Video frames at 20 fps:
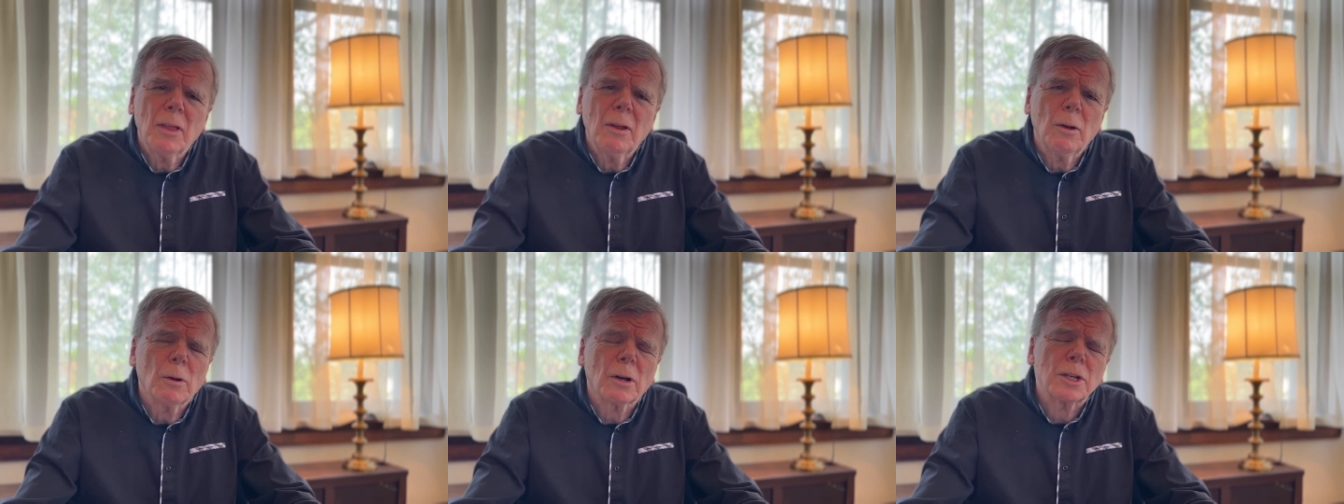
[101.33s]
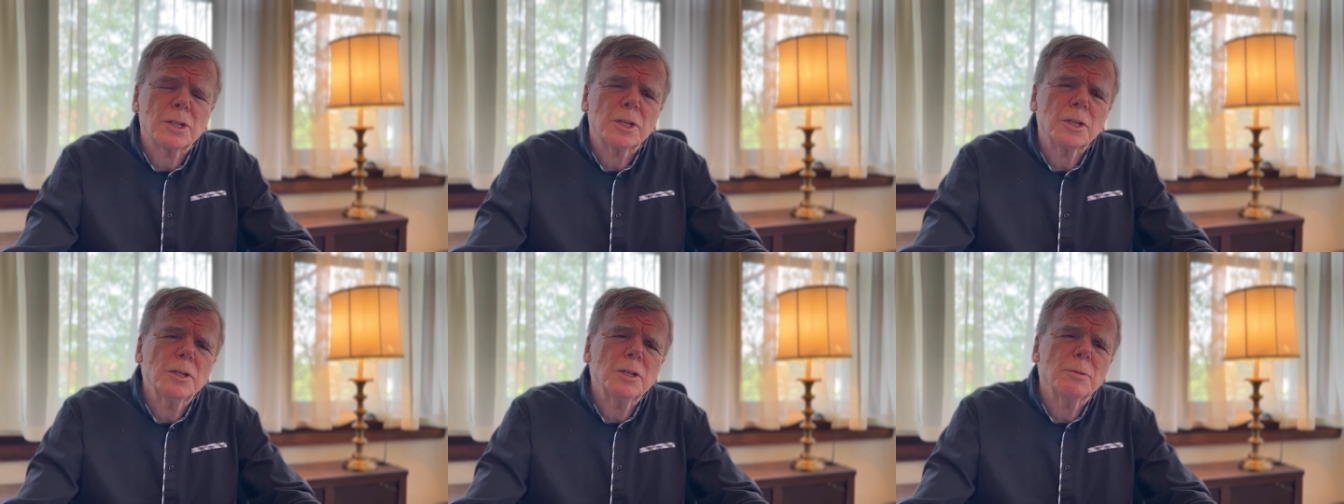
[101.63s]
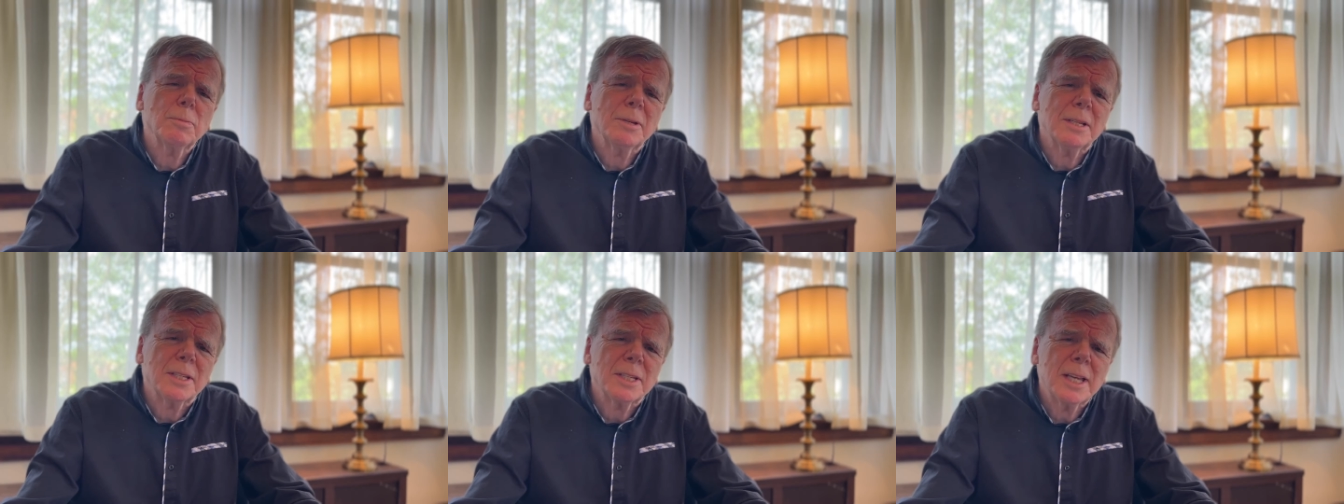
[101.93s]
or
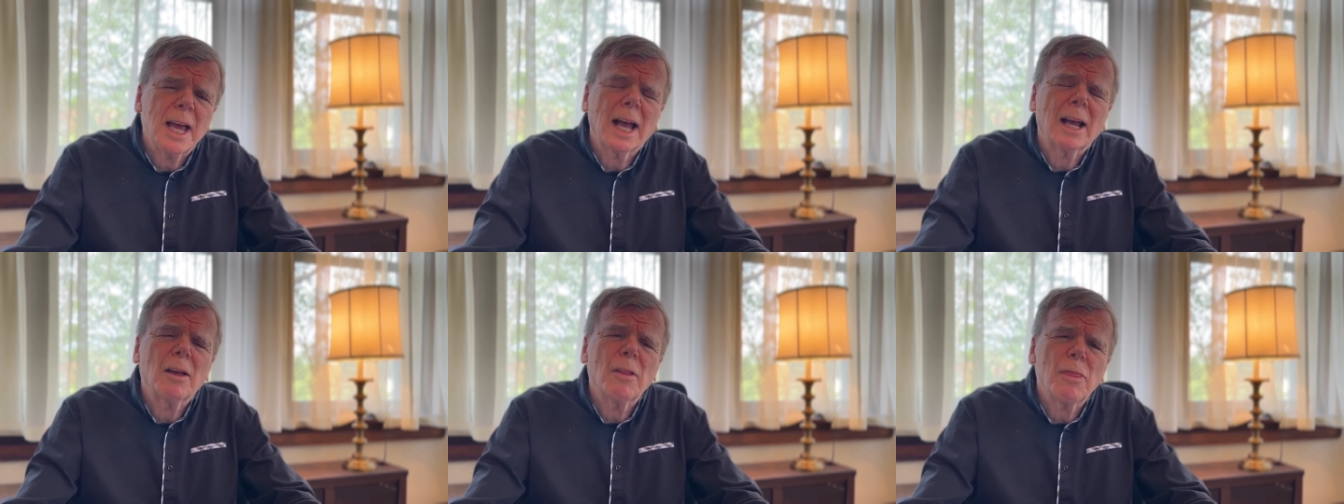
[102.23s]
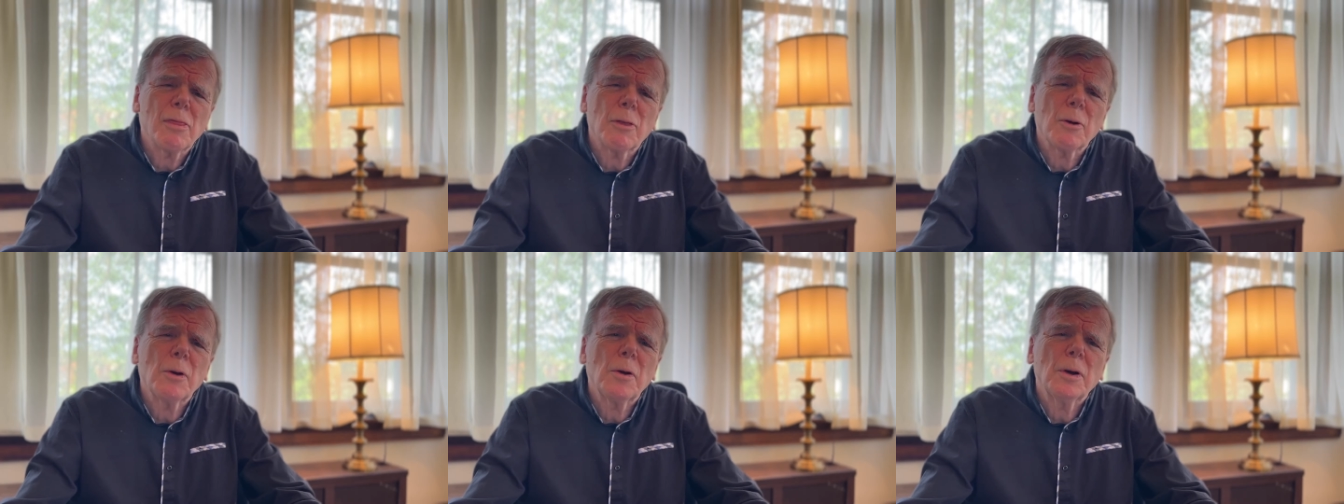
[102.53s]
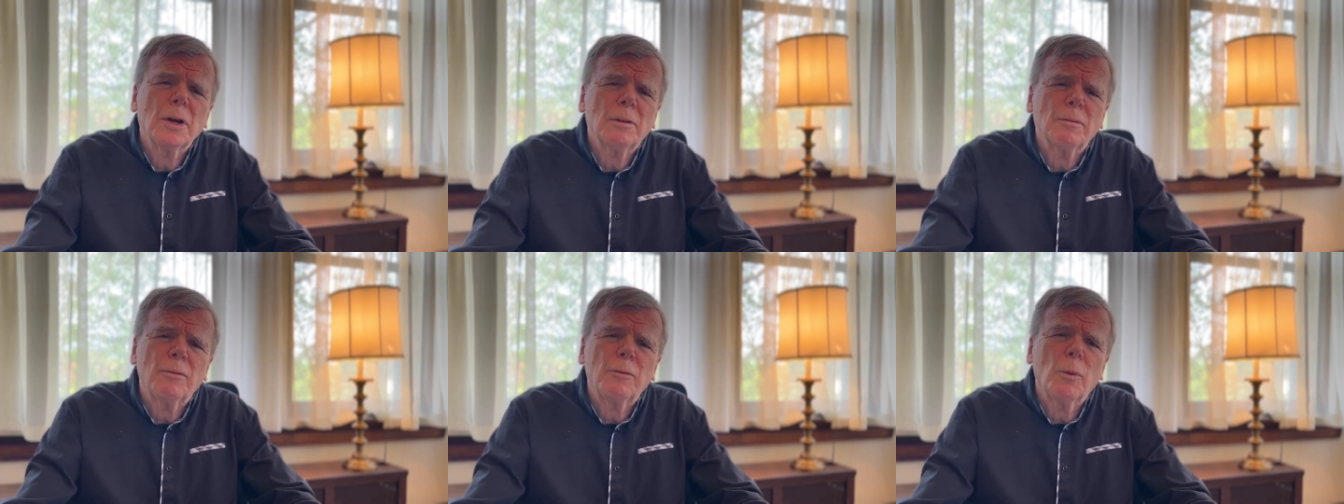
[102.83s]
excuse me, second,
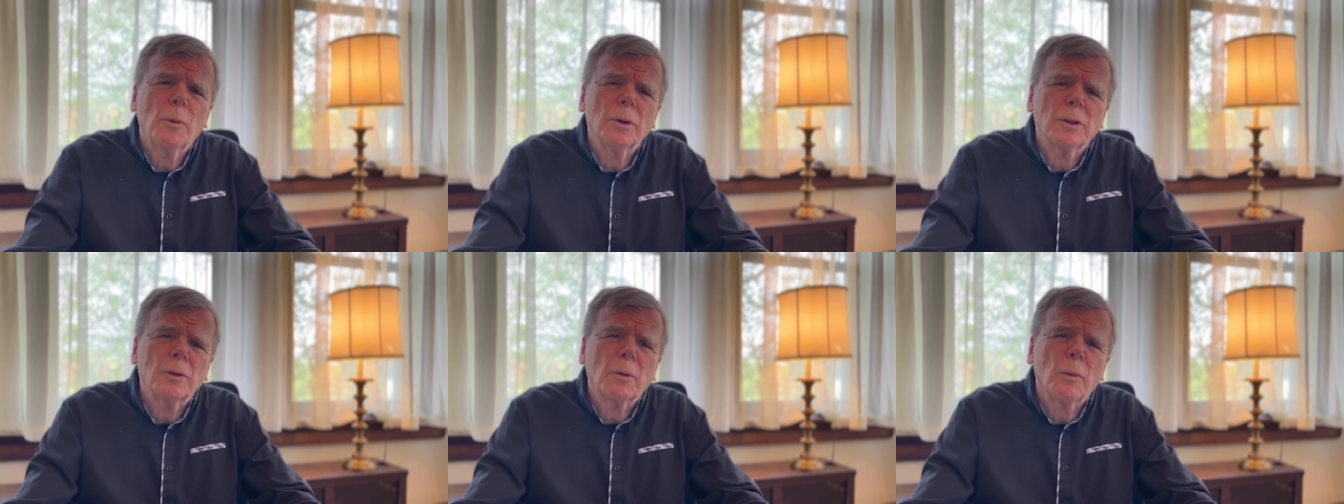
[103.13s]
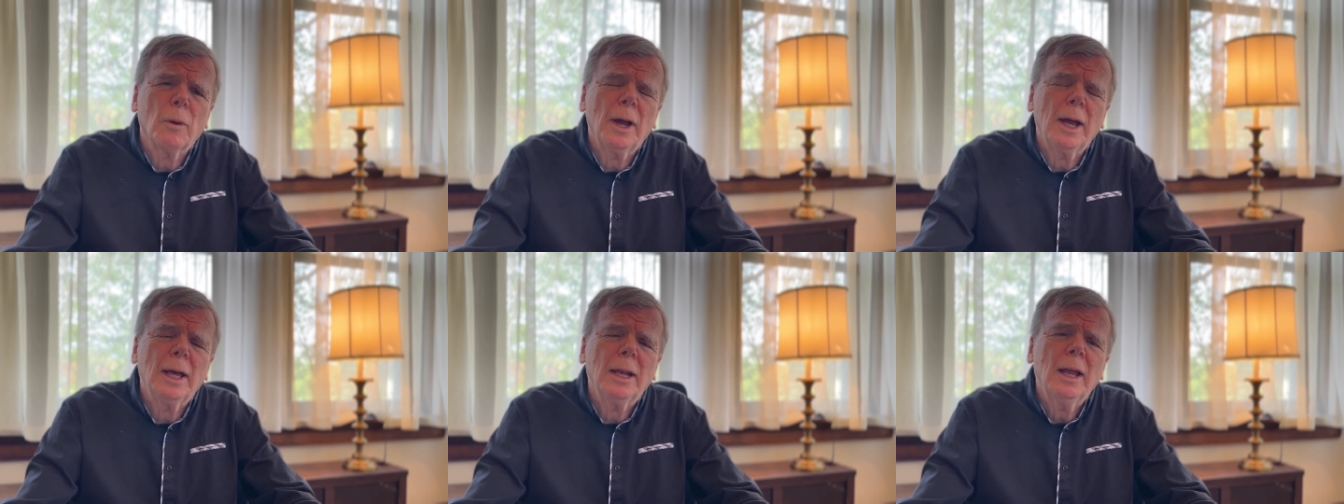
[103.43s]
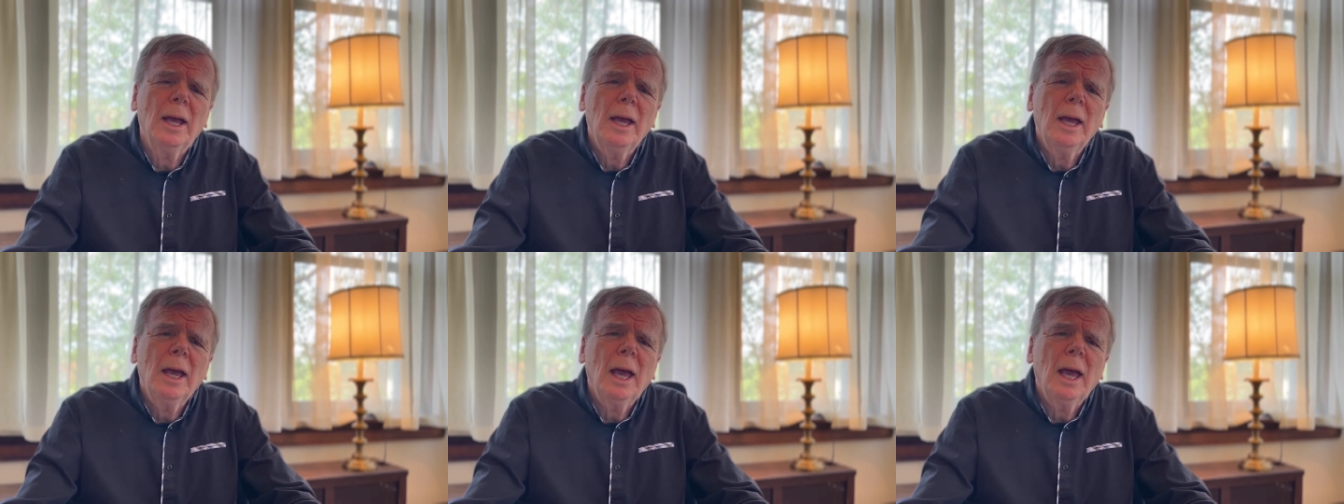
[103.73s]
third, and fourth grade,